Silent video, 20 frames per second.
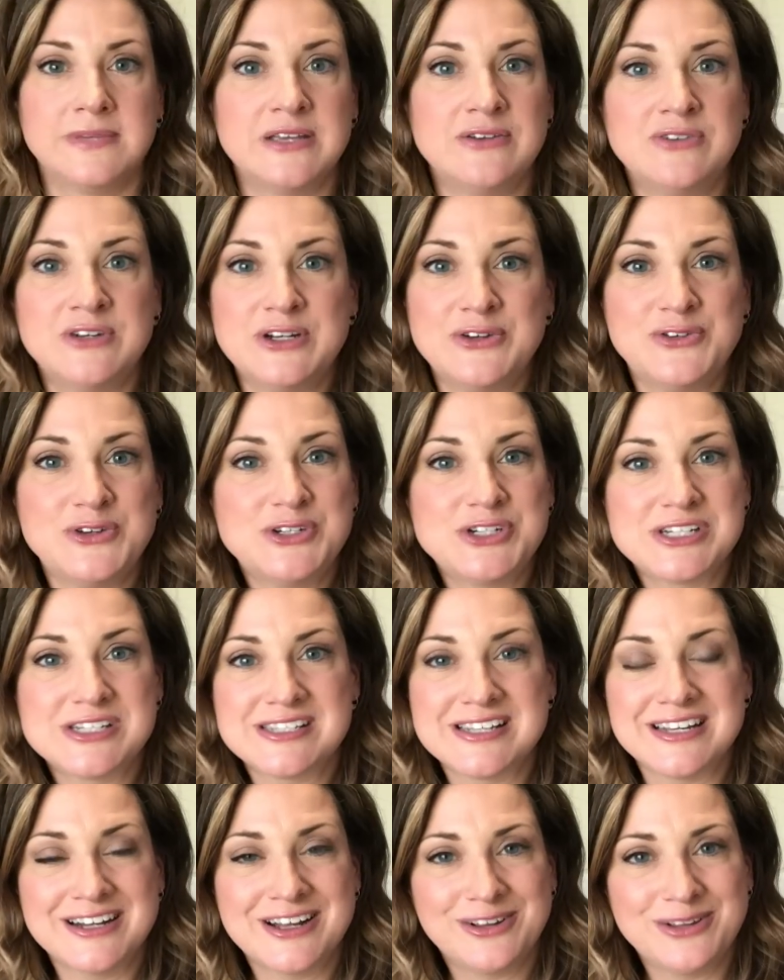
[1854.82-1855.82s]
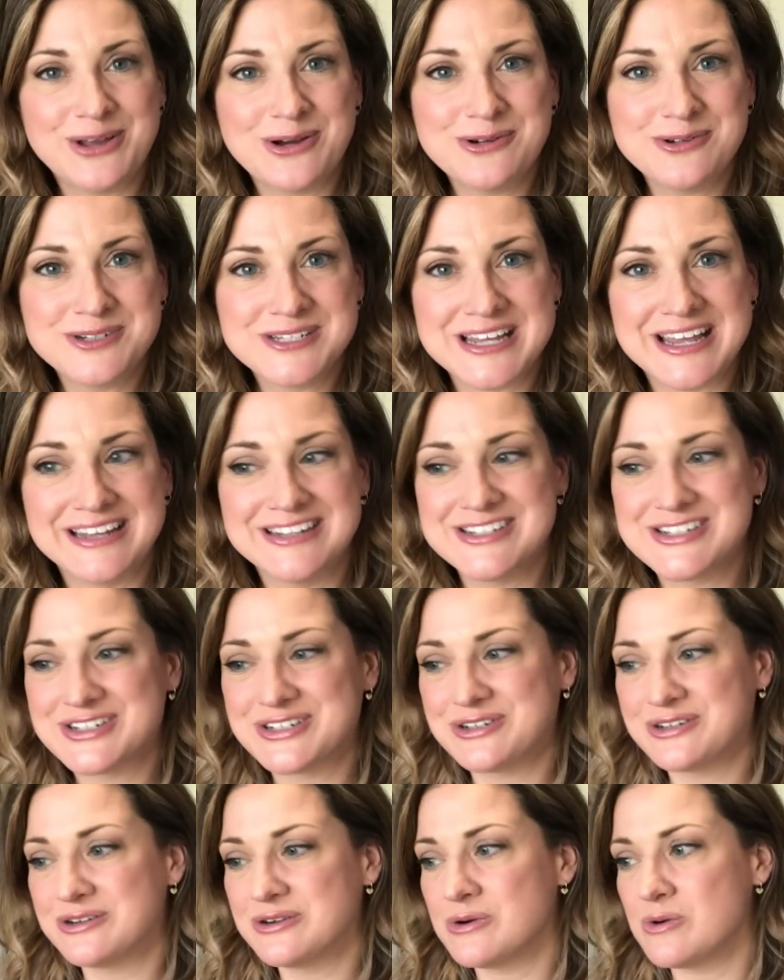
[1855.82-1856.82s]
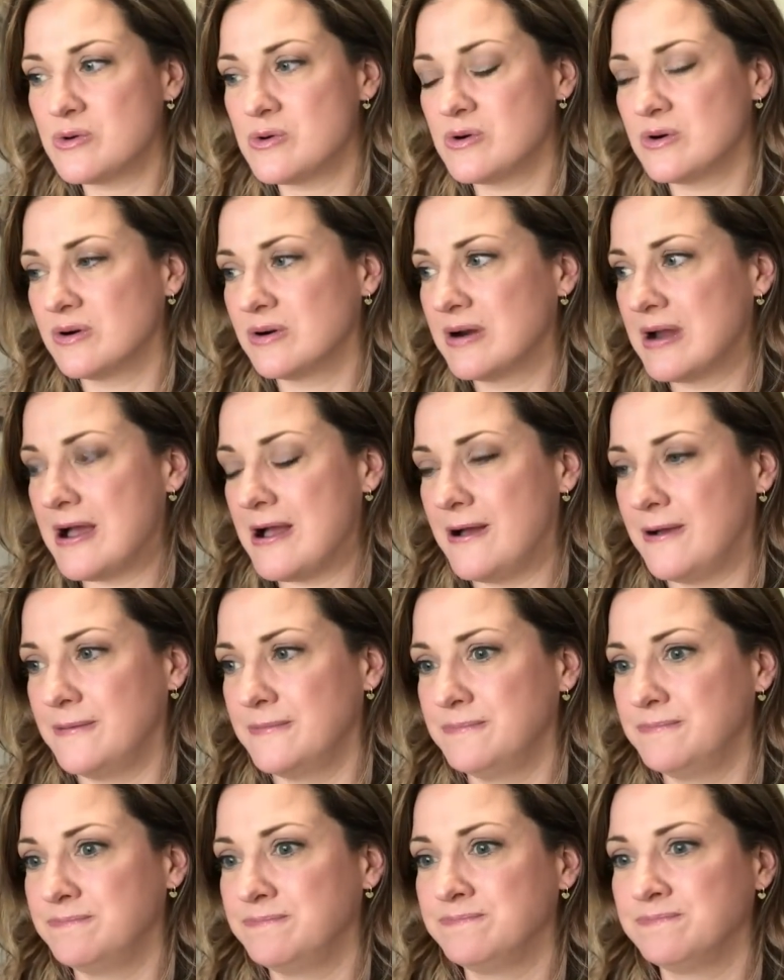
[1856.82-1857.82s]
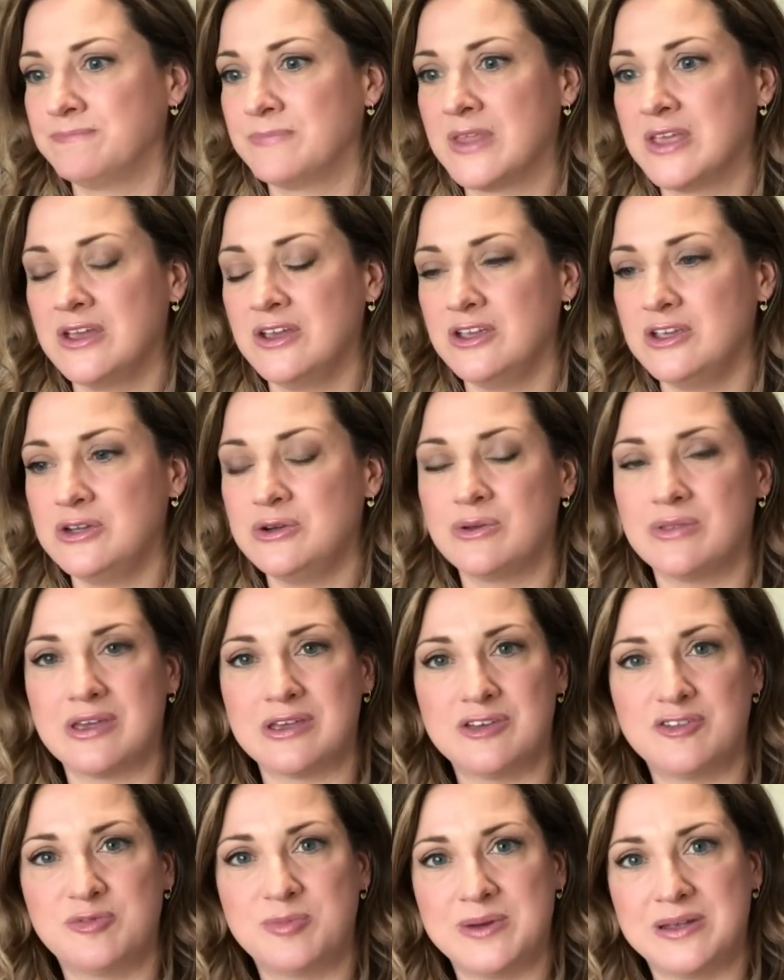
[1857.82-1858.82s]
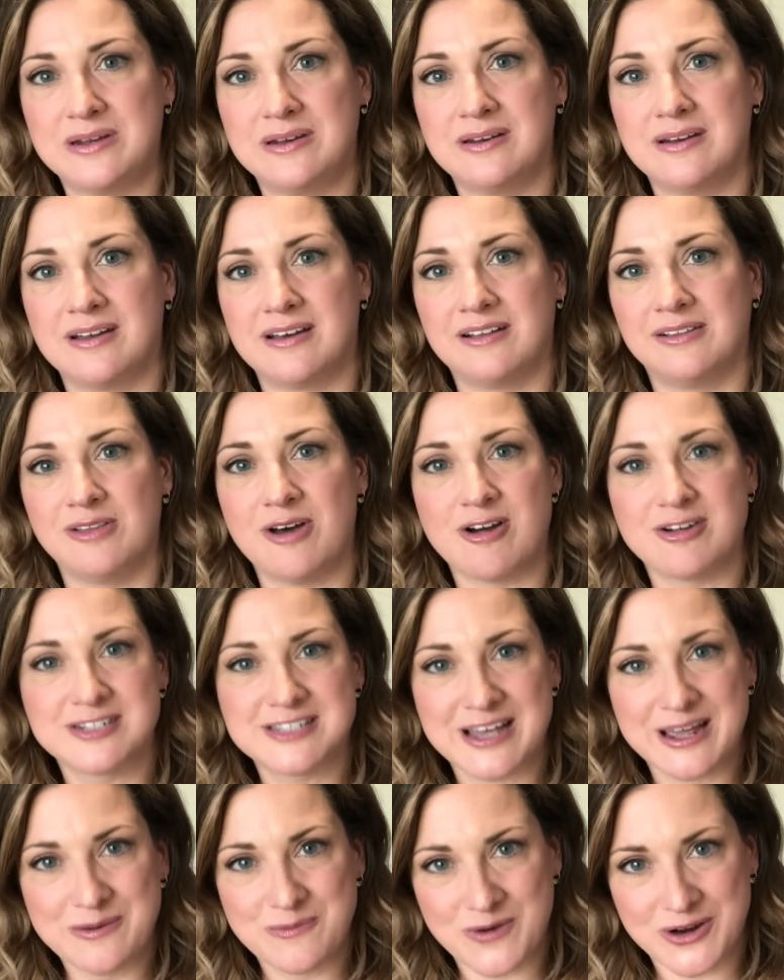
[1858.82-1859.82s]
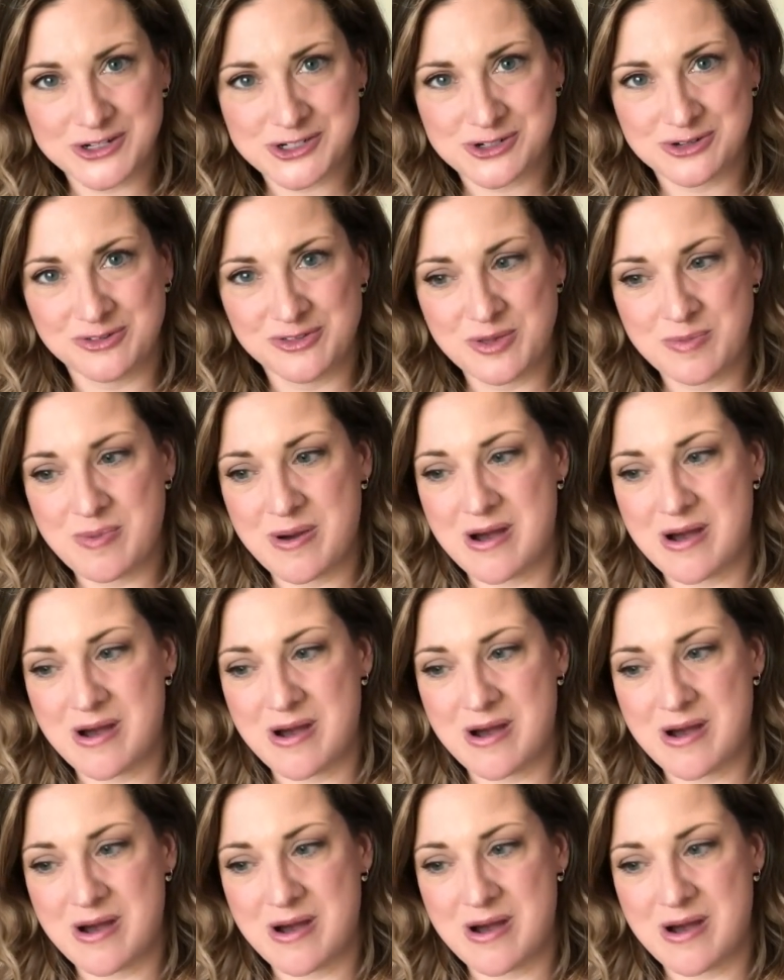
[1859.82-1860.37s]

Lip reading: even if you just said hello to enter, or you know, that you've been a long time watcher of the